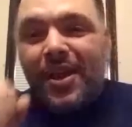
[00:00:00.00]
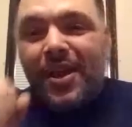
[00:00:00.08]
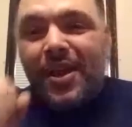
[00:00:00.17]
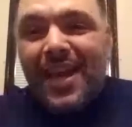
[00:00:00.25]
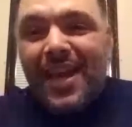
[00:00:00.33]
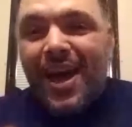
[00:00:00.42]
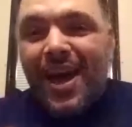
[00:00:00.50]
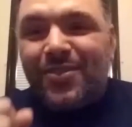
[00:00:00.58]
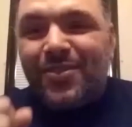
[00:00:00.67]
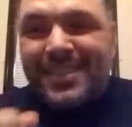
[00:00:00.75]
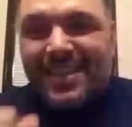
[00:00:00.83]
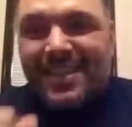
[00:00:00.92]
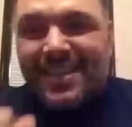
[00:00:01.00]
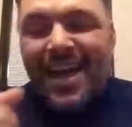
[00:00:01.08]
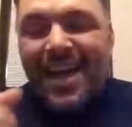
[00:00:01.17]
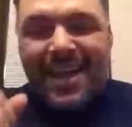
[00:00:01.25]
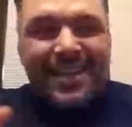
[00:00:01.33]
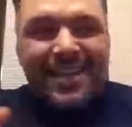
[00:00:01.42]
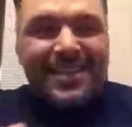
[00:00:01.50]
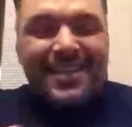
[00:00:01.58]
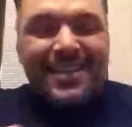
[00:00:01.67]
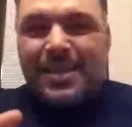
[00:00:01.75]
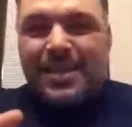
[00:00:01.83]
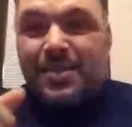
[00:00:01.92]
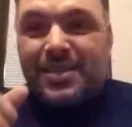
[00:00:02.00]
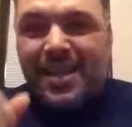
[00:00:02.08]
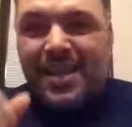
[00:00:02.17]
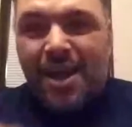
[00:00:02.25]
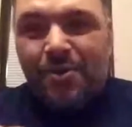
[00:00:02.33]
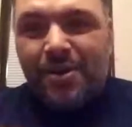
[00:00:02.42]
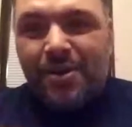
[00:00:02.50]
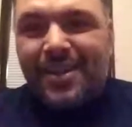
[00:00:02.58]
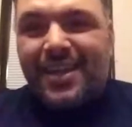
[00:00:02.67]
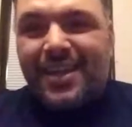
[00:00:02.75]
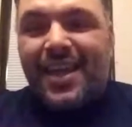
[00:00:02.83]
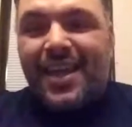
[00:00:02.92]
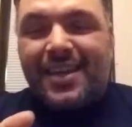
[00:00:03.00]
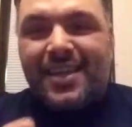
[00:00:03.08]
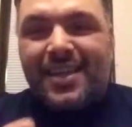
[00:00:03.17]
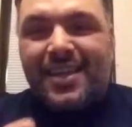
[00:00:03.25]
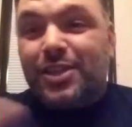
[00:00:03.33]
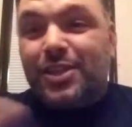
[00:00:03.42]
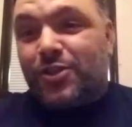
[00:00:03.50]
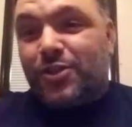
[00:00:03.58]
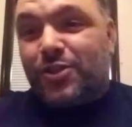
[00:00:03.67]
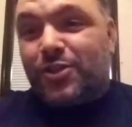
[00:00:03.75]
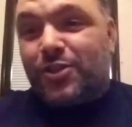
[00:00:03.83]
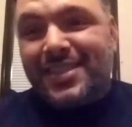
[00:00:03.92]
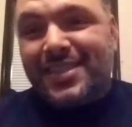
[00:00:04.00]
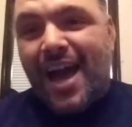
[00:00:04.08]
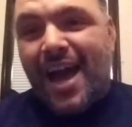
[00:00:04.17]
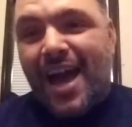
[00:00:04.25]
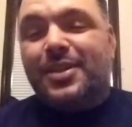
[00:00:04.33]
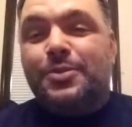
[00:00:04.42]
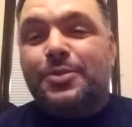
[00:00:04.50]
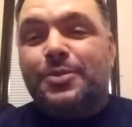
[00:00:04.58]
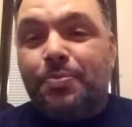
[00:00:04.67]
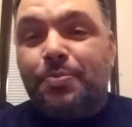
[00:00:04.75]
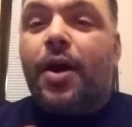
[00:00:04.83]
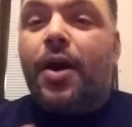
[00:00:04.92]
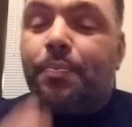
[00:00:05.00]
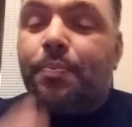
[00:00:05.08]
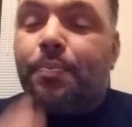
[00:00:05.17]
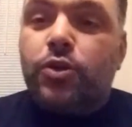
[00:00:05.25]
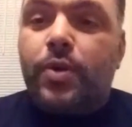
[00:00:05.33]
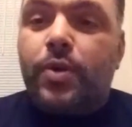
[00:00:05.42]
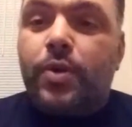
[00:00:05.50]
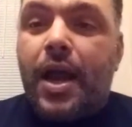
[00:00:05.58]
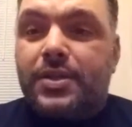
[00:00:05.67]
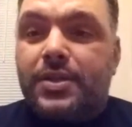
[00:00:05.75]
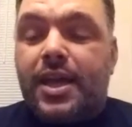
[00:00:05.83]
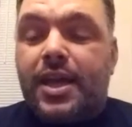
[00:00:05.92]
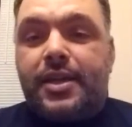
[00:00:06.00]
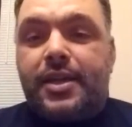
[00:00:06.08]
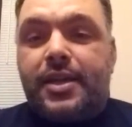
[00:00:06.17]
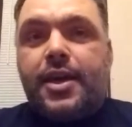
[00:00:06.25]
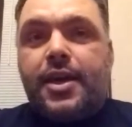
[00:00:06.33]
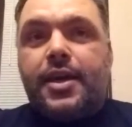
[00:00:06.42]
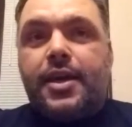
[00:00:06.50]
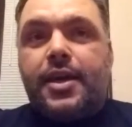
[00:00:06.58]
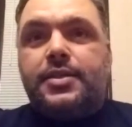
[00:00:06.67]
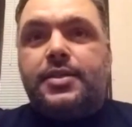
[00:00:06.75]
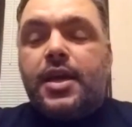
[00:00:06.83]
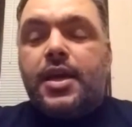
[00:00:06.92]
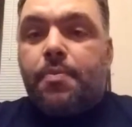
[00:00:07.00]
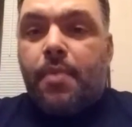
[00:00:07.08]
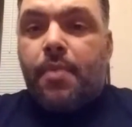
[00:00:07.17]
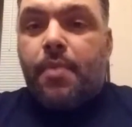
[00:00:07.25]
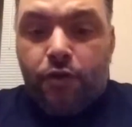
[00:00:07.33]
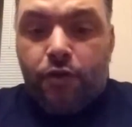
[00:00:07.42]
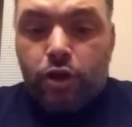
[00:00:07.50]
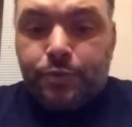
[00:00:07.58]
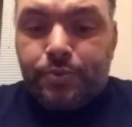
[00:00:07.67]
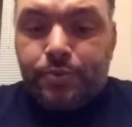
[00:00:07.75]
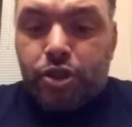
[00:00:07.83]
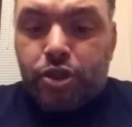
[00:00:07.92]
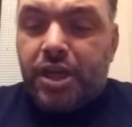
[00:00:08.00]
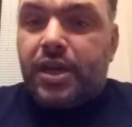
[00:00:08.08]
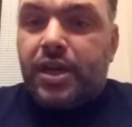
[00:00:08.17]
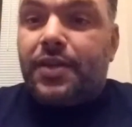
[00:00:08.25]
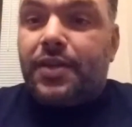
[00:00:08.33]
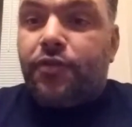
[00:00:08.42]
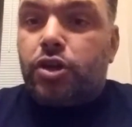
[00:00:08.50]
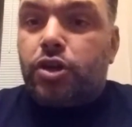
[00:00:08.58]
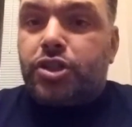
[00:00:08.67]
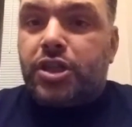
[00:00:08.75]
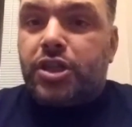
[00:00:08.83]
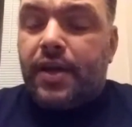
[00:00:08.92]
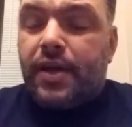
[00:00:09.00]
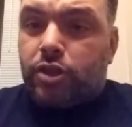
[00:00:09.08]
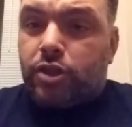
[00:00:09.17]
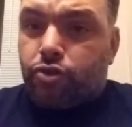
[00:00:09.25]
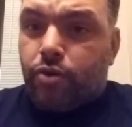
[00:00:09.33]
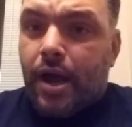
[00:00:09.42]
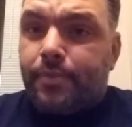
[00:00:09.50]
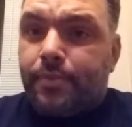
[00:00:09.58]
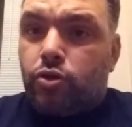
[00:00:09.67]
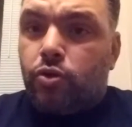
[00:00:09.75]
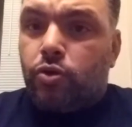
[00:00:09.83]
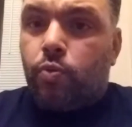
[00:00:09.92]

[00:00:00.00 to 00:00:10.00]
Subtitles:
now there's a guy, think his name is Eric, and he's hilarious. But back to what I was saying is the first channel I ever subscribed to was